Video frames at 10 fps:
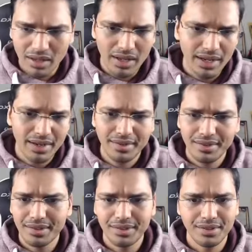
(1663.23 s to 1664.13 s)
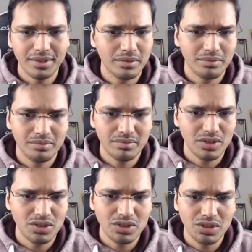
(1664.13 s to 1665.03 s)
and
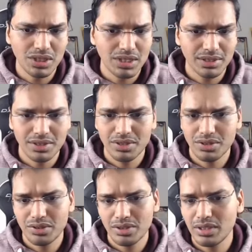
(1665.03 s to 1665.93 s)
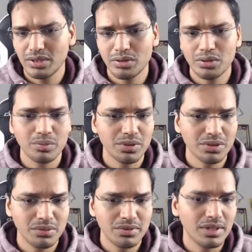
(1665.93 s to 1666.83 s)
g takes h3 is not
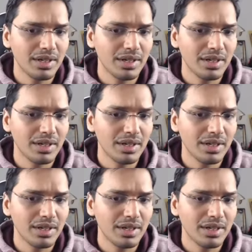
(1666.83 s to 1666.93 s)
possible,